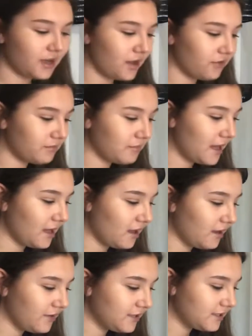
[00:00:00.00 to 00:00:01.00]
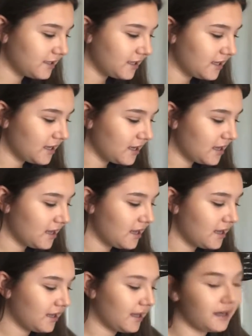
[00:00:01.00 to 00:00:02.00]
off by obviously
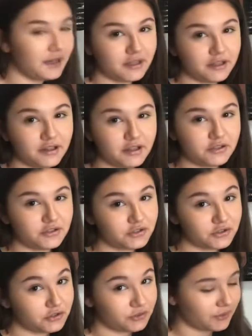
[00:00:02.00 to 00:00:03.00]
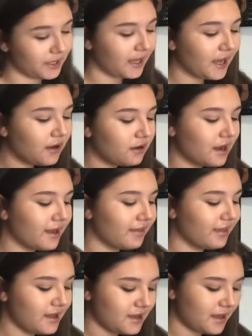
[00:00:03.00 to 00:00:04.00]
getting the string out. I
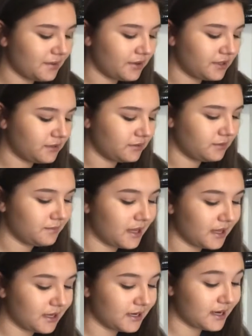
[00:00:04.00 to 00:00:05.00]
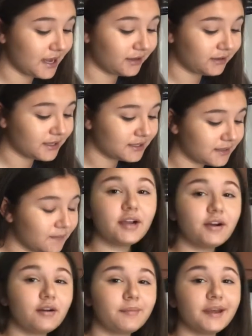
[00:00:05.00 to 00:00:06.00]
think I'm going to make a necklace. Here
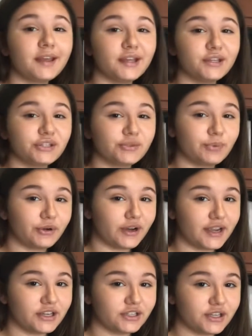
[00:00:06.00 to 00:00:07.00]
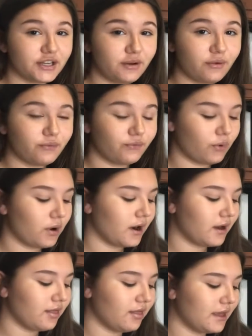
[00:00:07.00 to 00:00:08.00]
are my inspiration
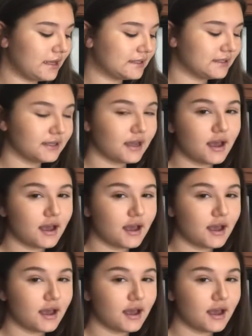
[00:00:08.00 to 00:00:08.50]
for this,